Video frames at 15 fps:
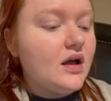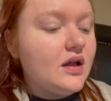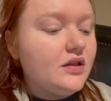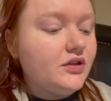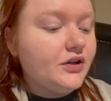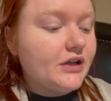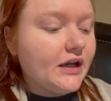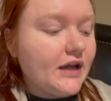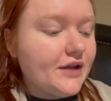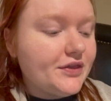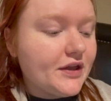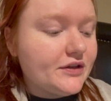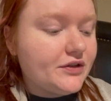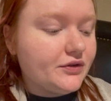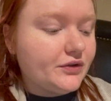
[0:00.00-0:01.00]
looking at
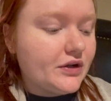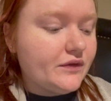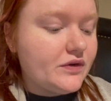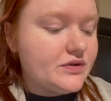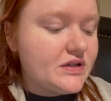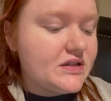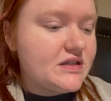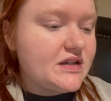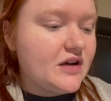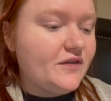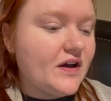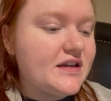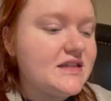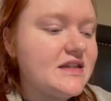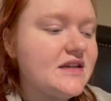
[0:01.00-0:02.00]
like the reviews and stuff,
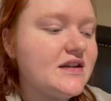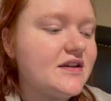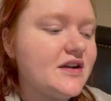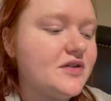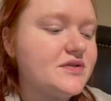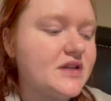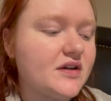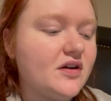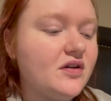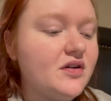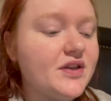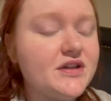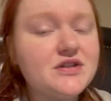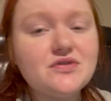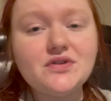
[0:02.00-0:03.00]
I seen it and I was like, oh,
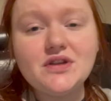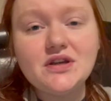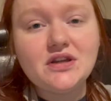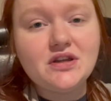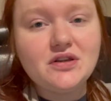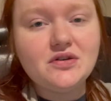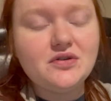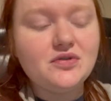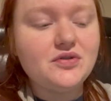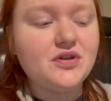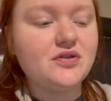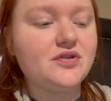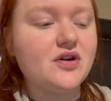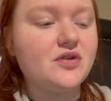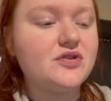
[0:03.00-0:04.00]
that's really cute.
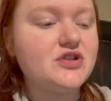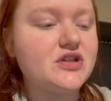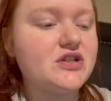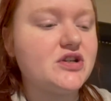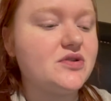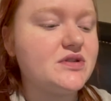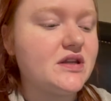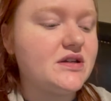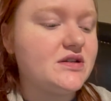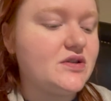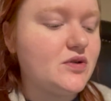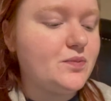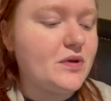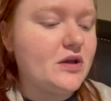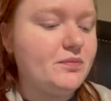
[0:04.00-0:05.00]
You know, it just shows like
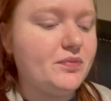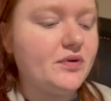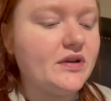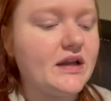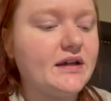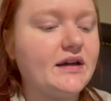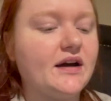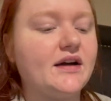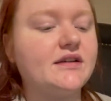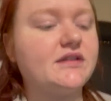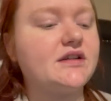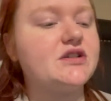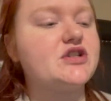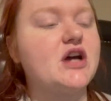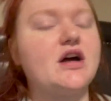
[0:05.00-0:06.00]
two people like hugging
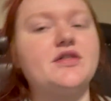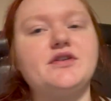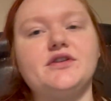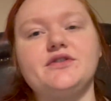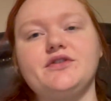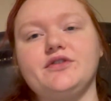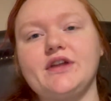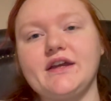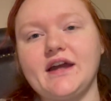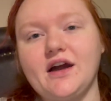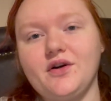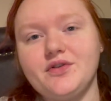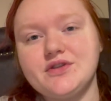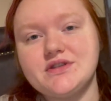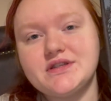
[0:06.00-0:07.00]
each other and they're like
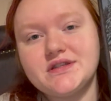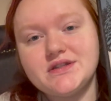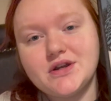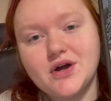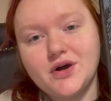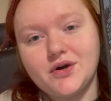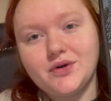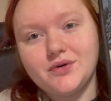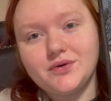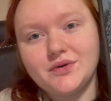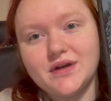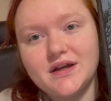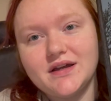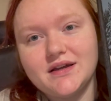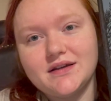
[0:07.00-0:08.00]
out in the snow.
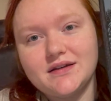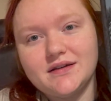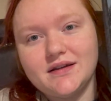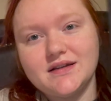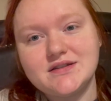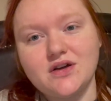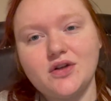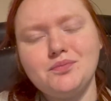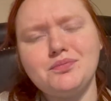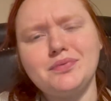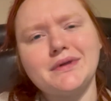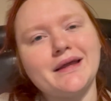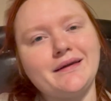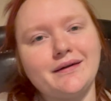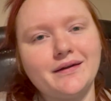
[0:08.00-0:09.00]
And it's called
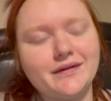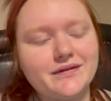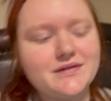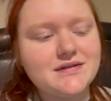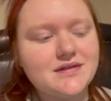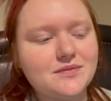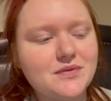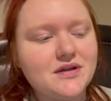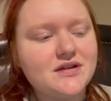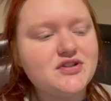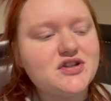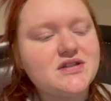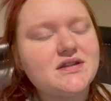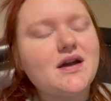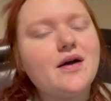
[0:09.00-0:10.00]
Blankets. I mean, it
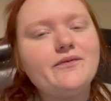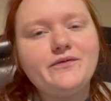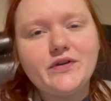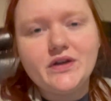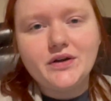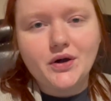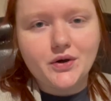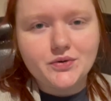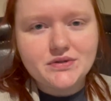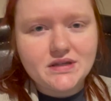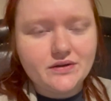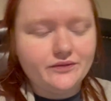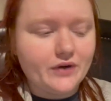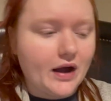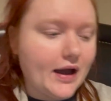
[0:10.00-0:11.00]
just comfy, cozy
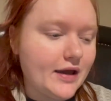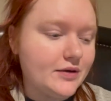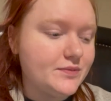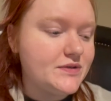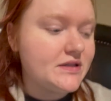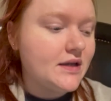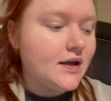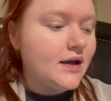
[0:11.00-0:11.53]
vibes.